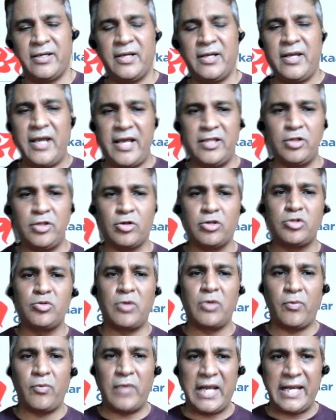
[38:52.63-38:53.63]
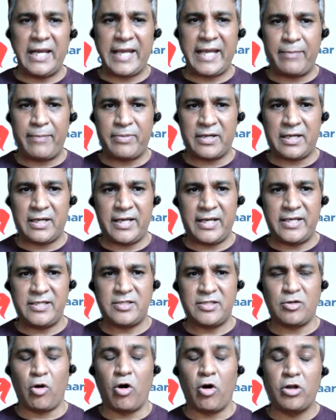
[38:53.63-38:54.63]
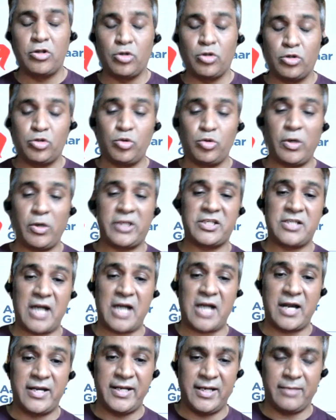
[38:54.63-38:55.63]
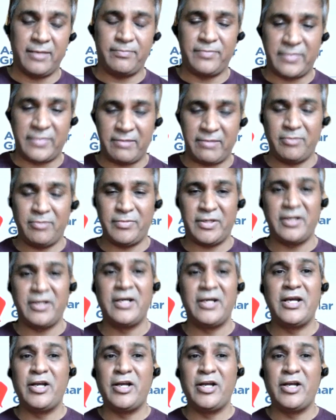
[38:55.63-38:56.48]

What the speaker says: And those who are well capitalized or those who are starting up, remember,